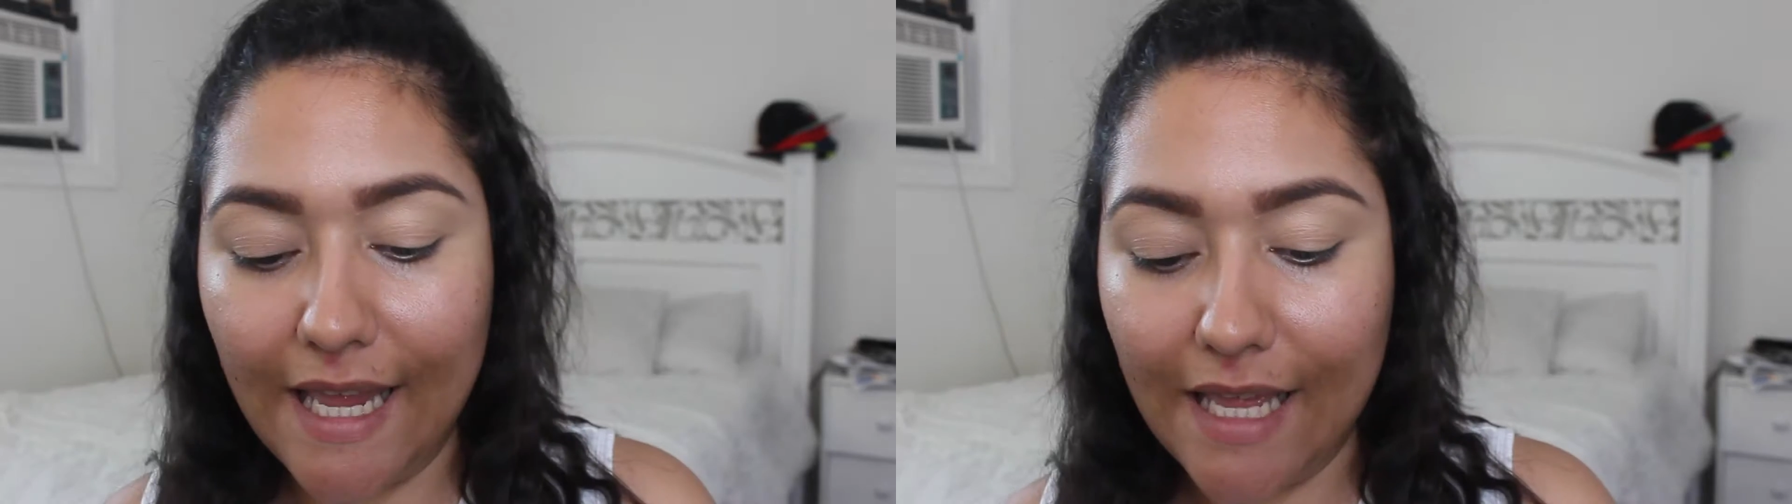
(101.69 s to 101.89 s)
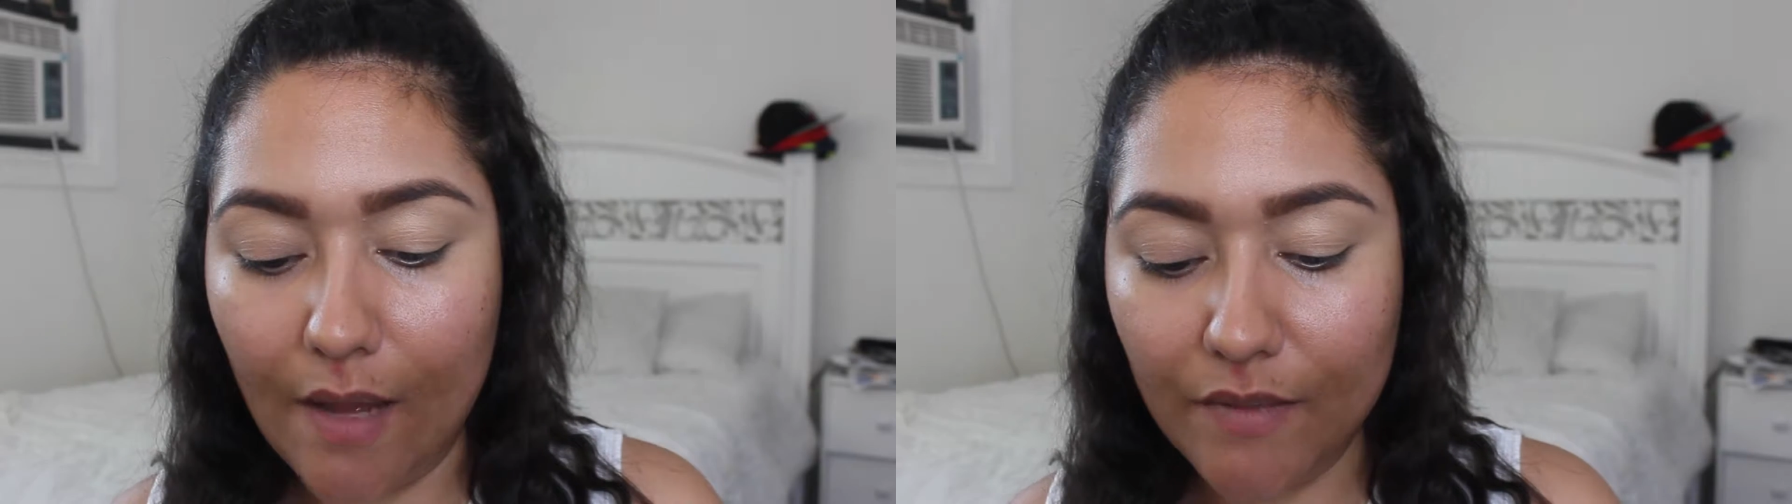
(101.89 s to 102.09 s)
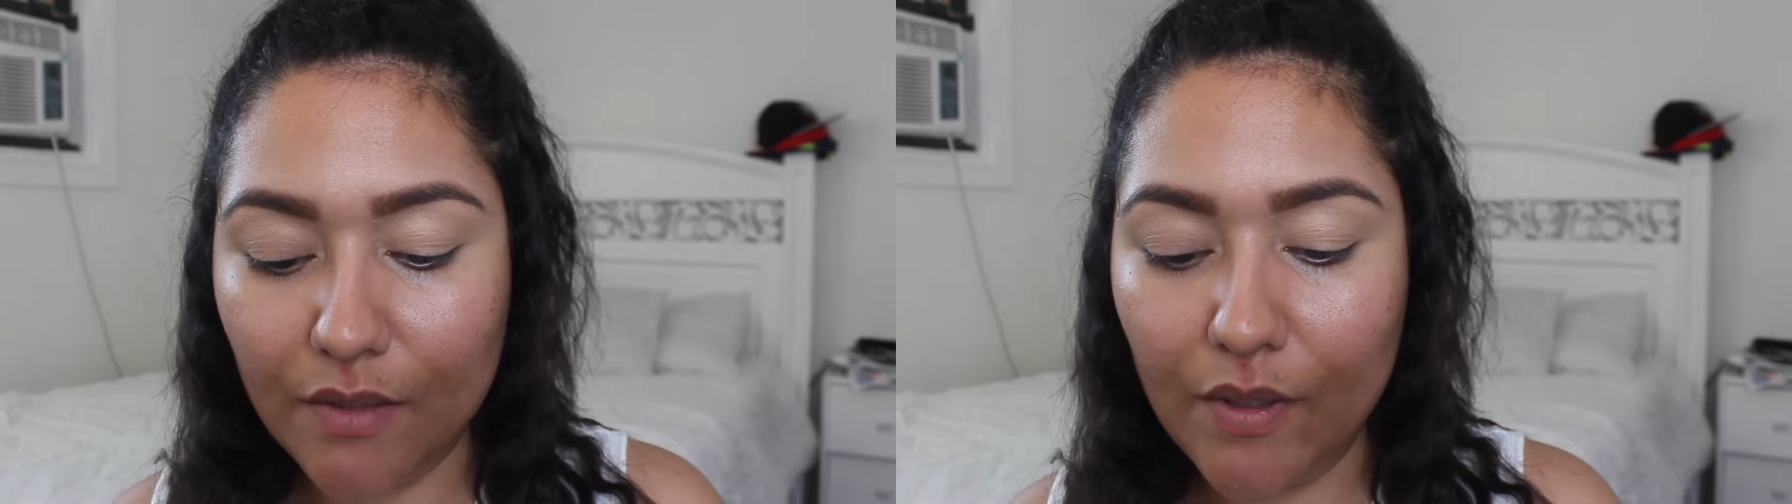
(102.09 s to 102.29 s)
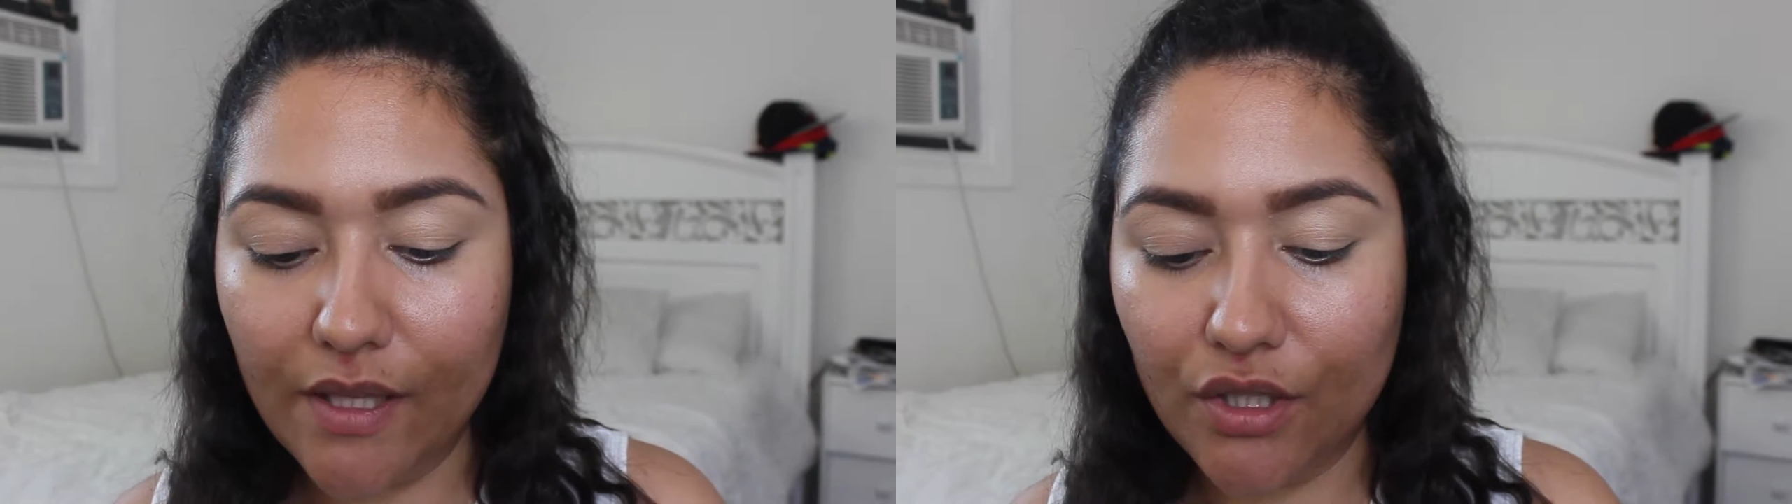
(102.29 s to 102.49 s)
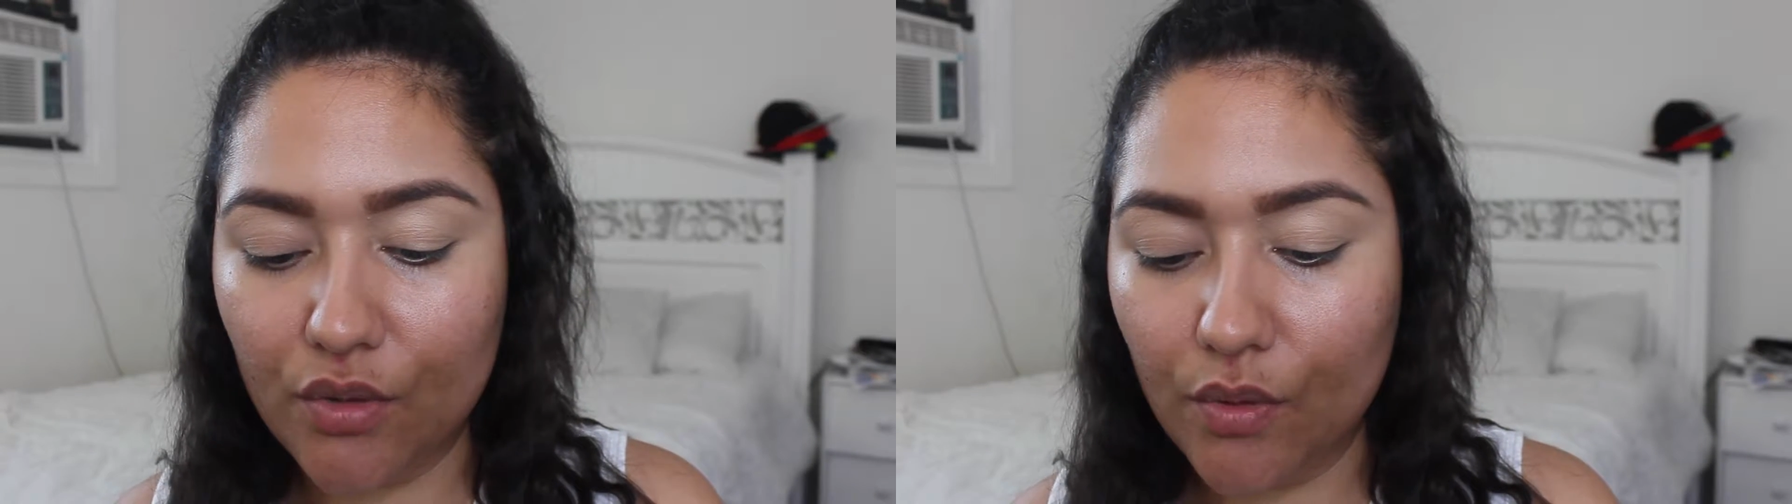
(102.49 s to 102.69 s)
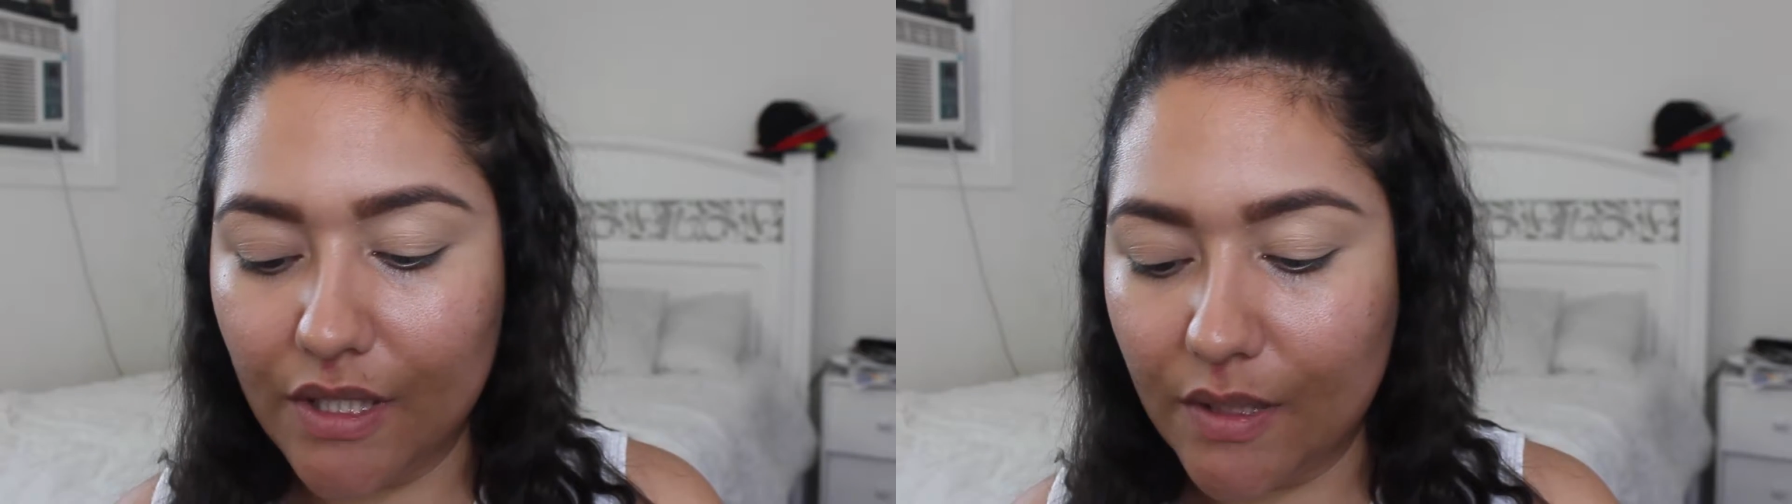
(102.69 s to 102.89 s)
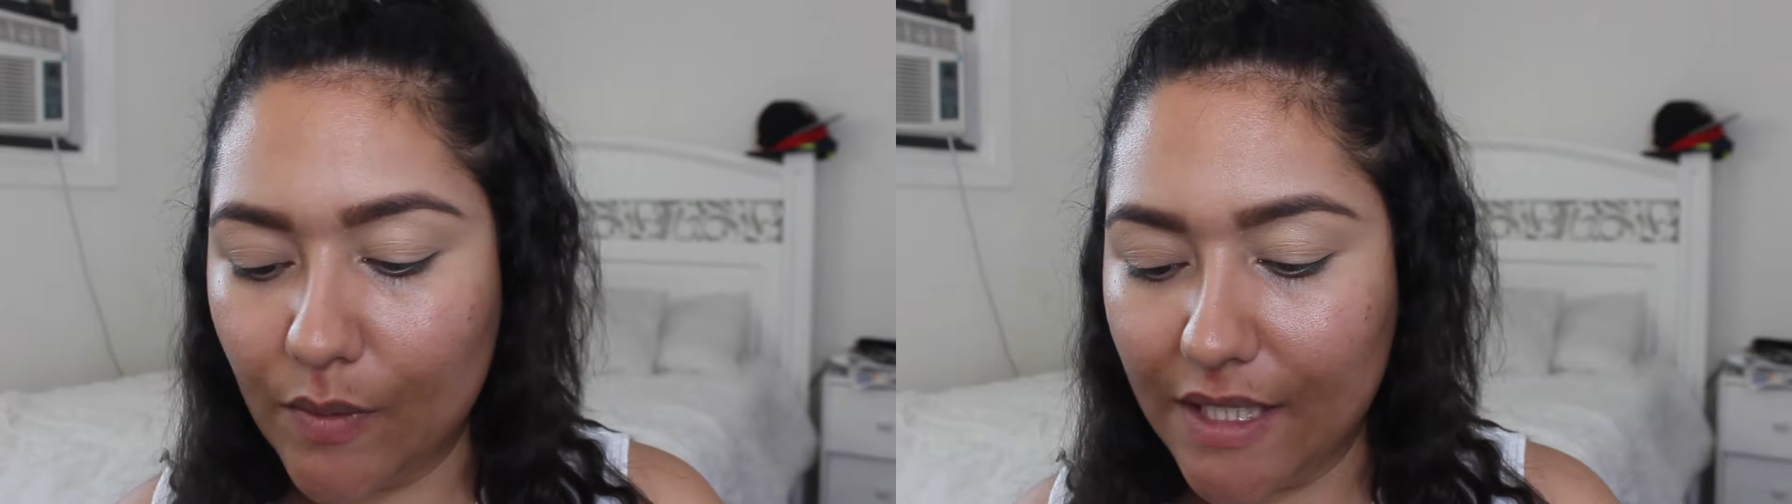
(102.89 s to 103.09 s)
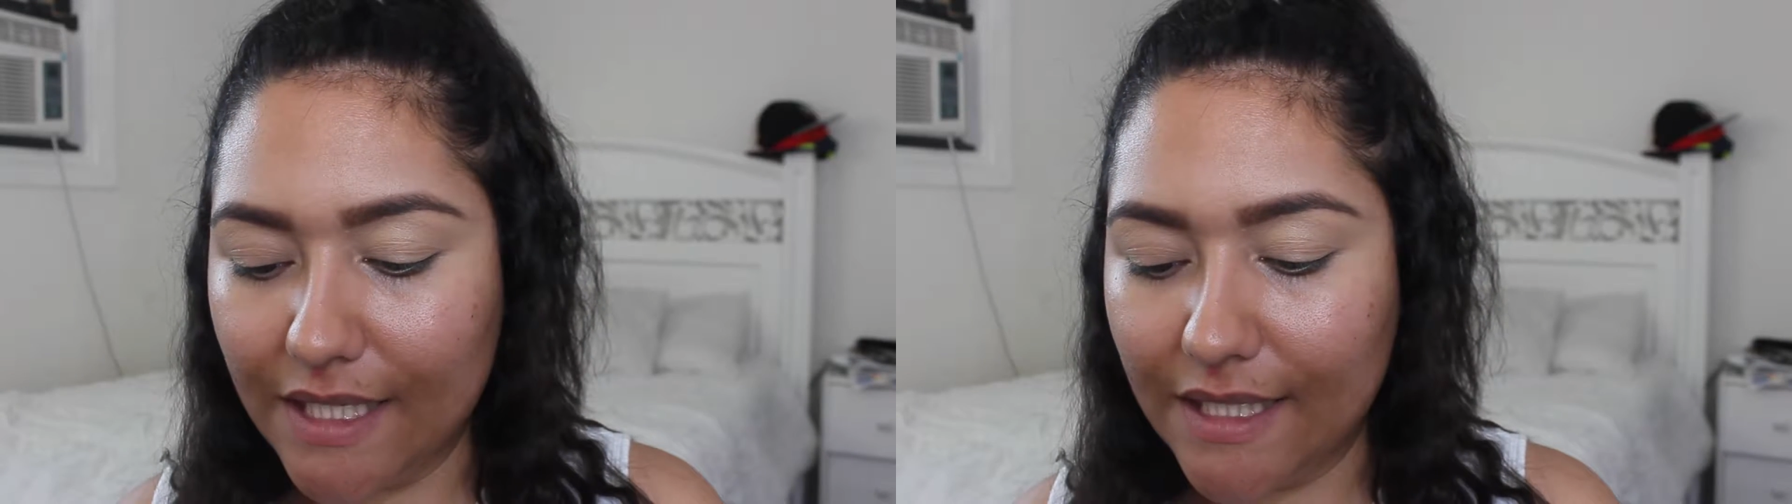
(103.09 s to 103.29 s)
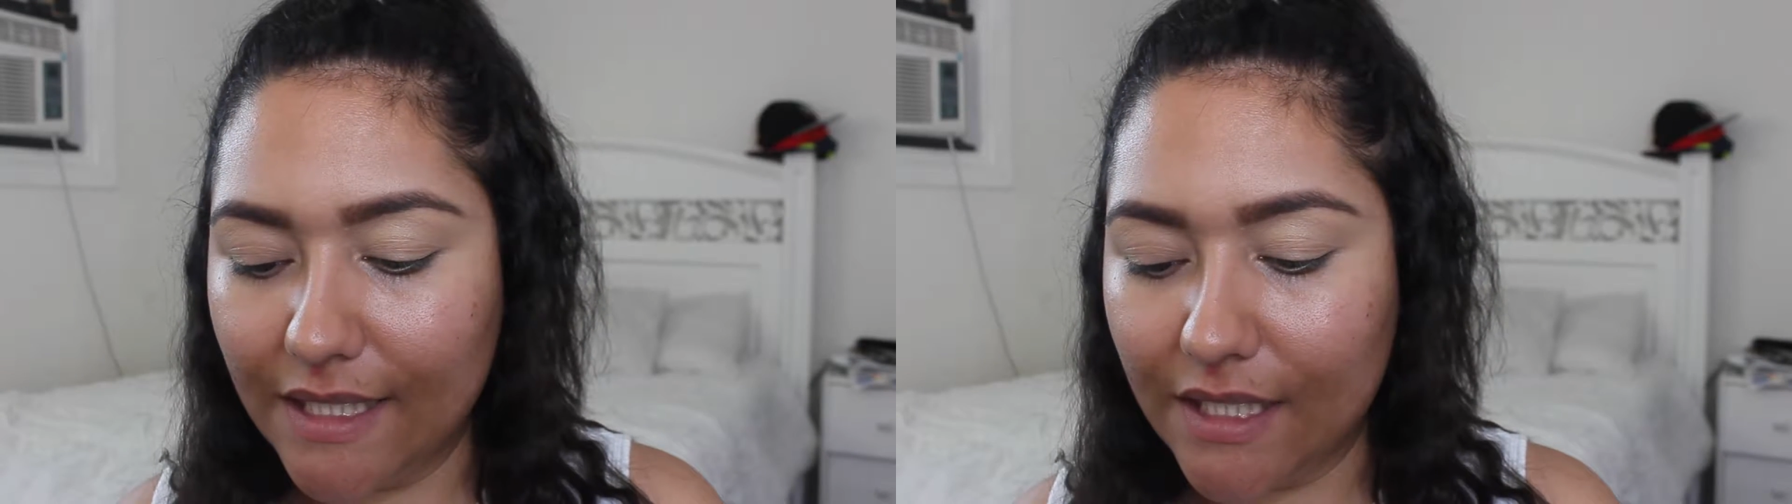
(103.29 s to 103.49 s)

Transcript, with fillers: It comes with a duo. This one is in